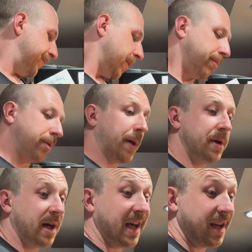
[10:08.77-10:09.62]
Probably
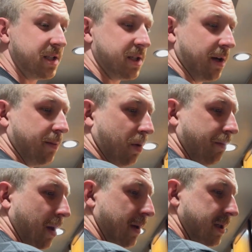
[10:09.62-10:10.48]
not add a ton more,
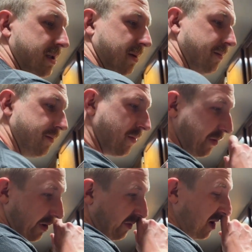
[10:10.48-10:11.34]
maybe some
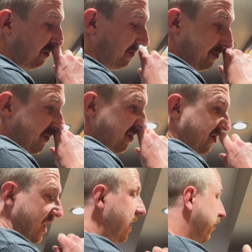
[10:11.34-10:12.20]

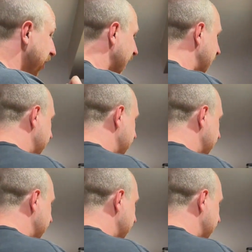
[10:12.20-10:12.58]
refried